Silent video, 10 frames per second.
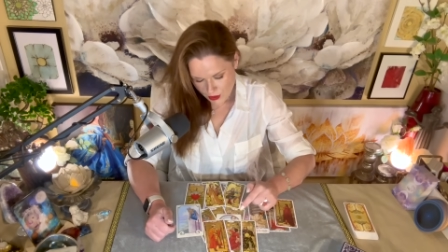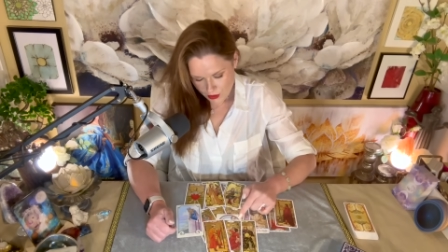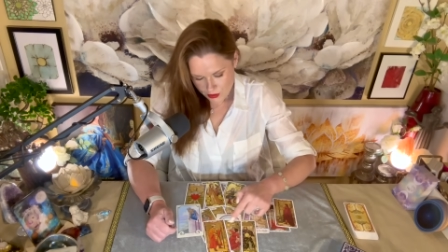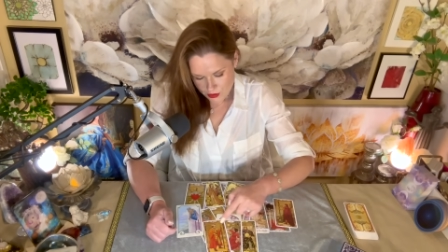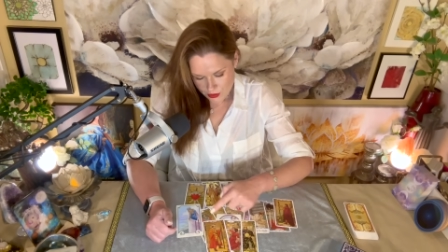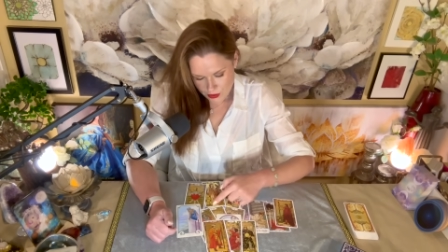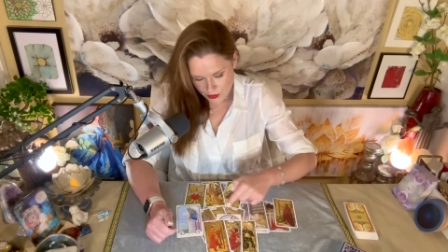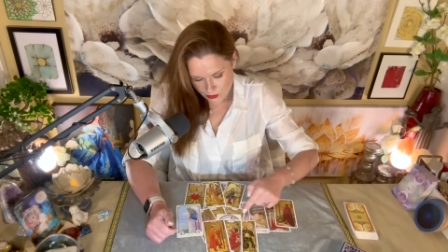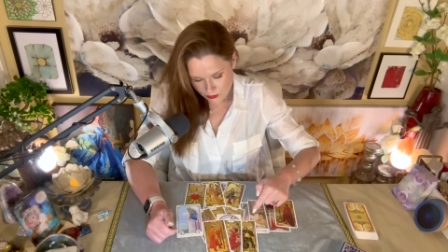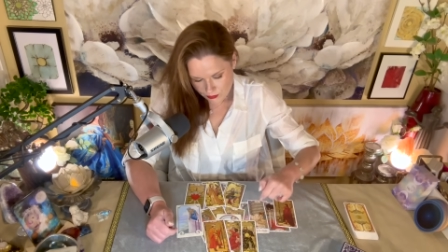I see
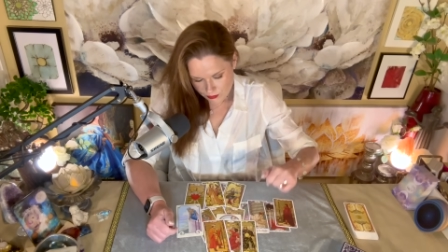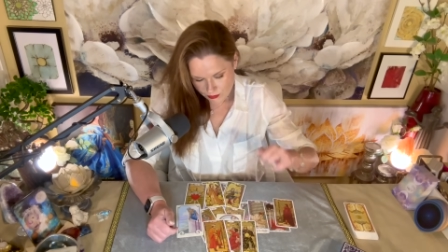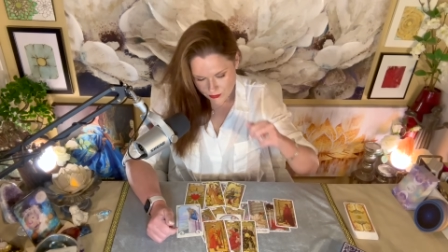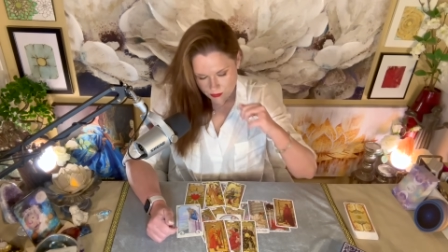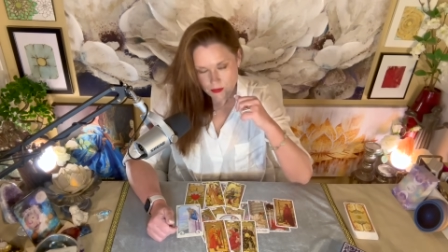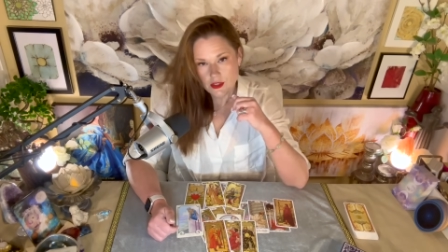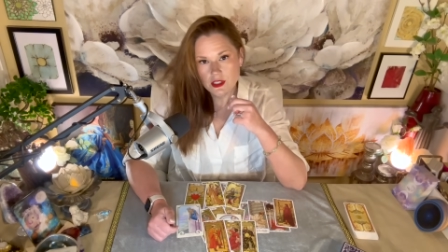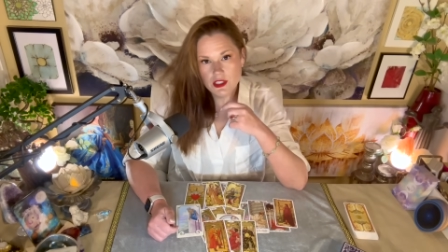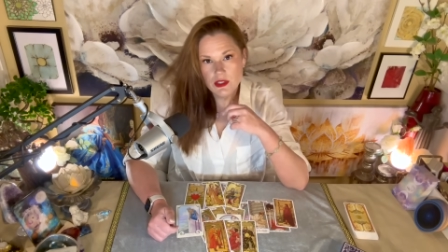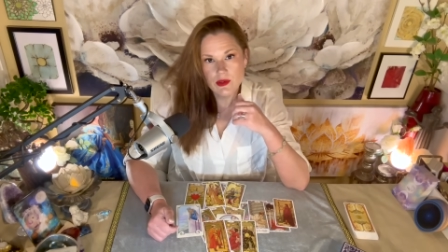you
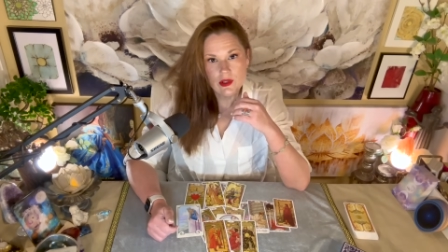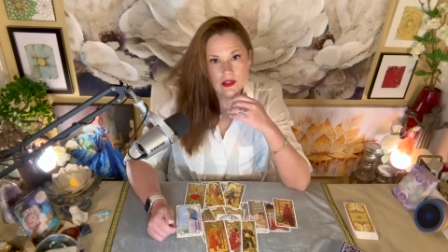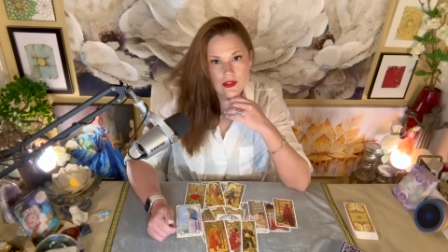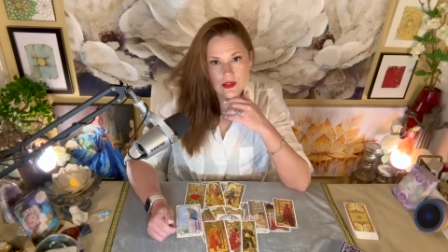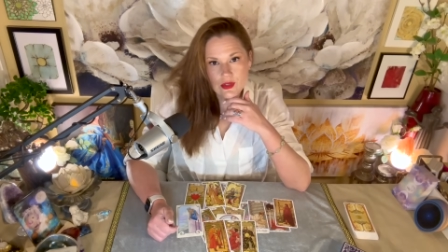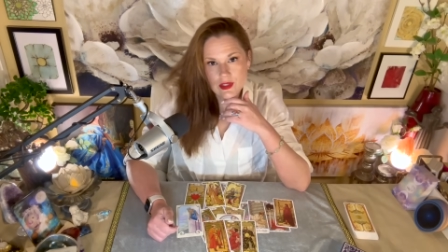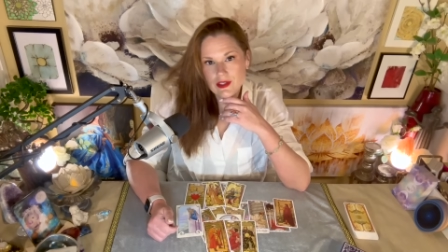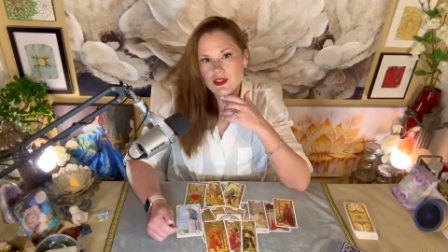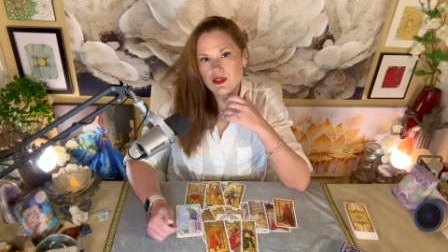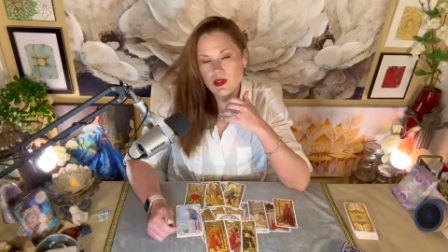continuing on in your
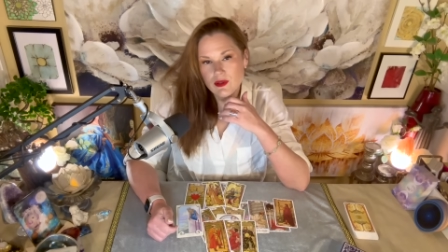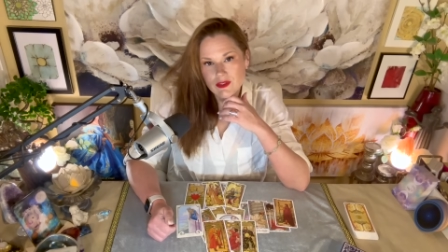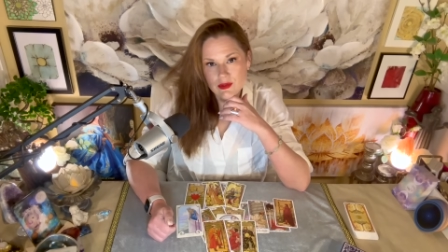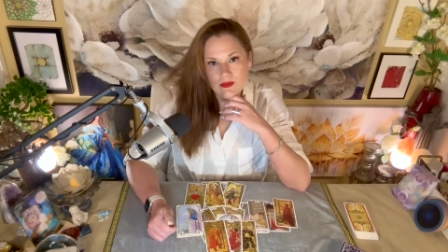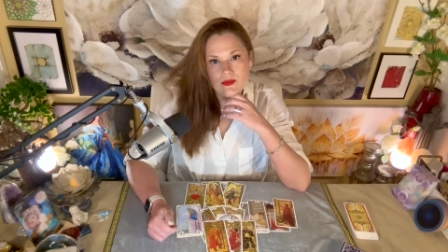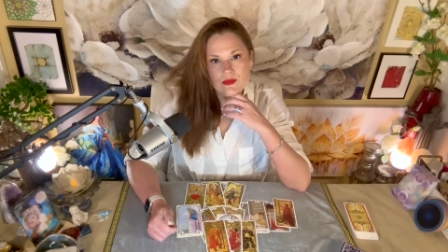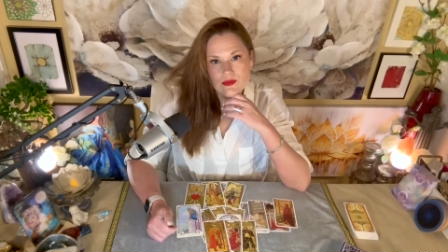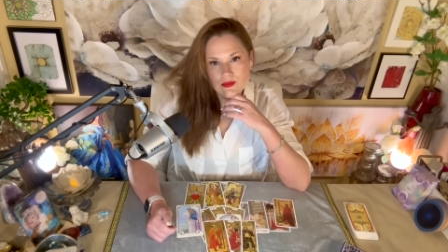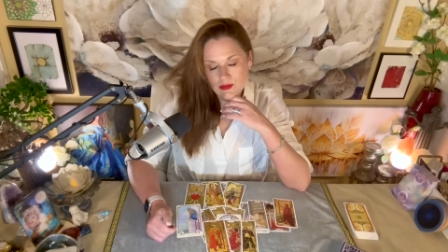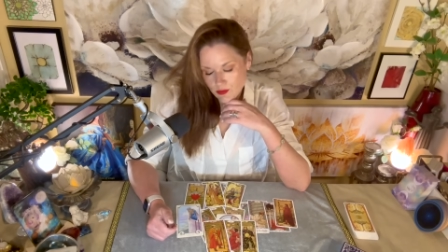strengths as you have done
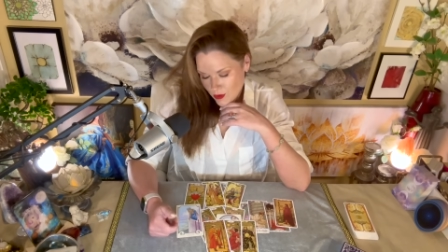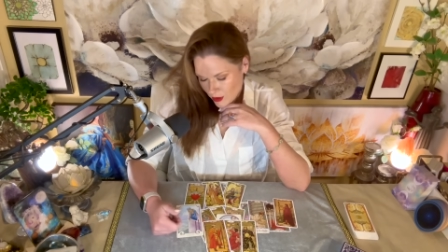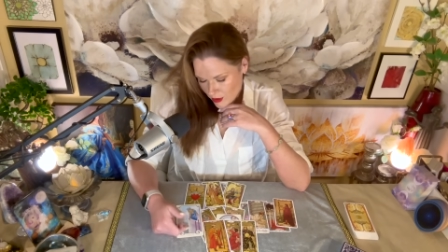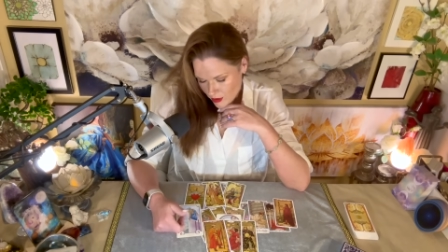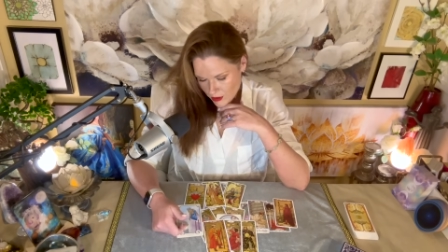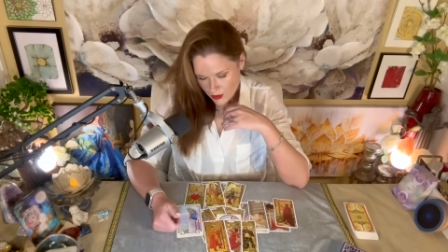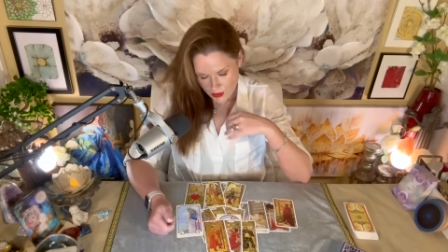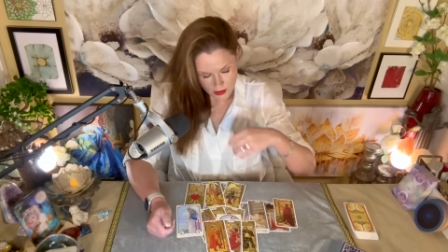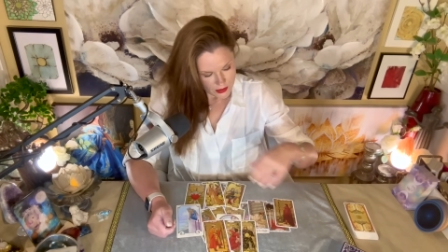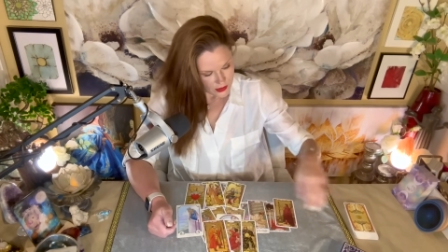
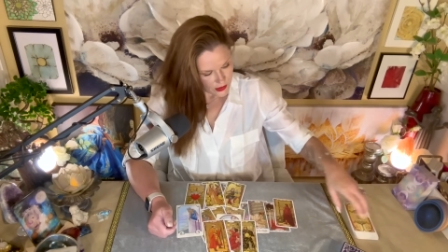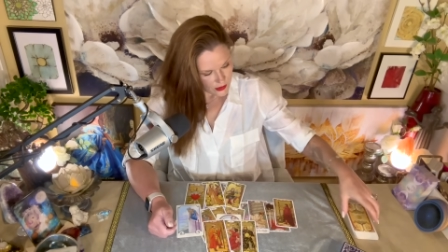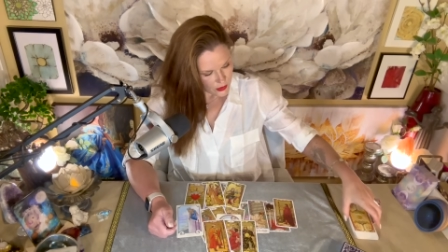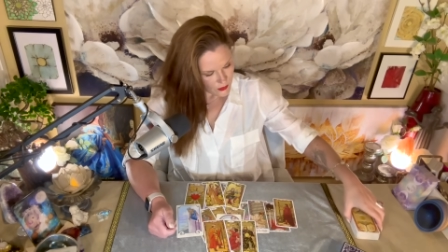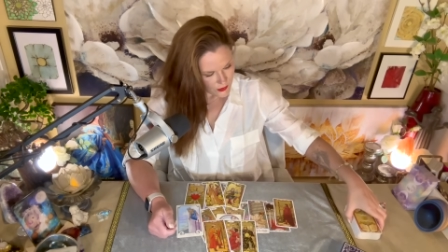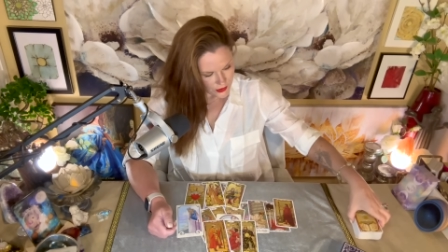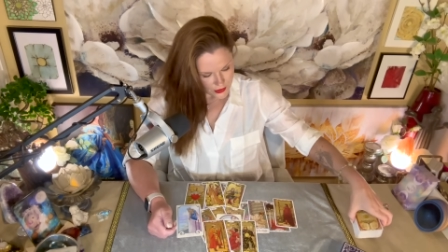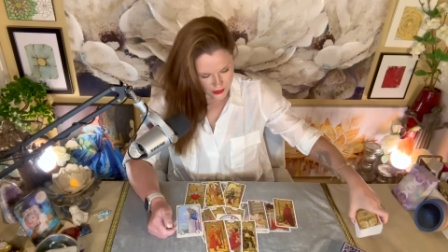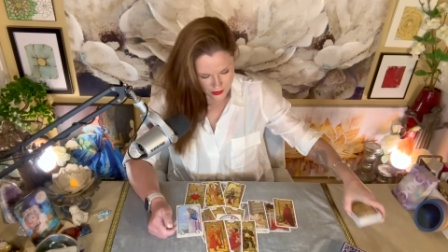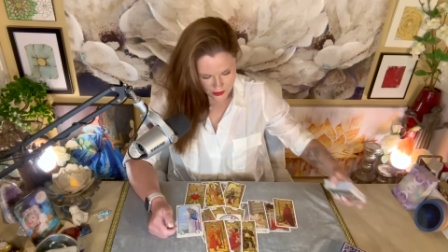a see two of
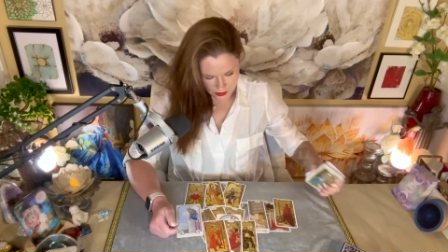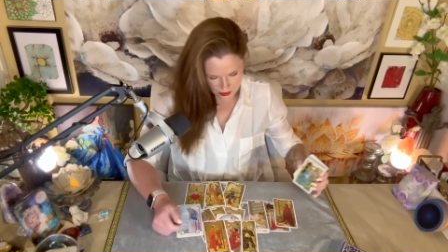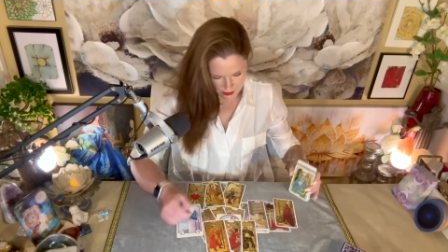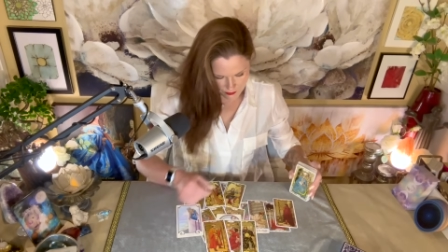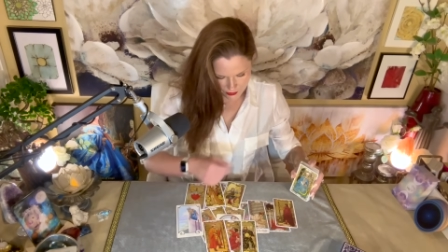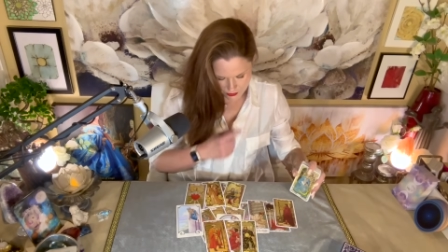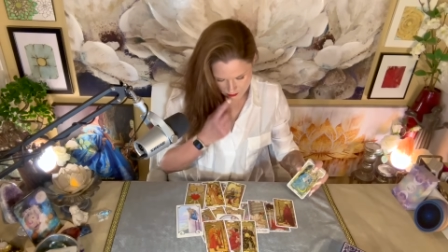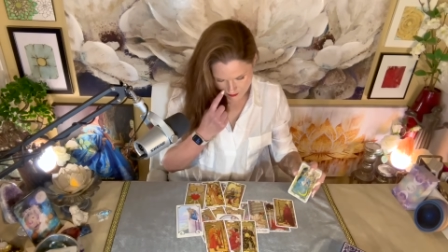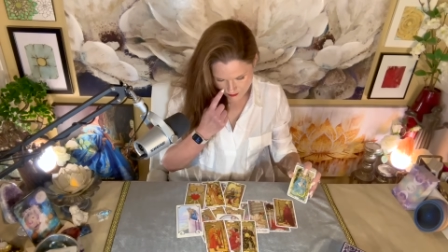wands in the future.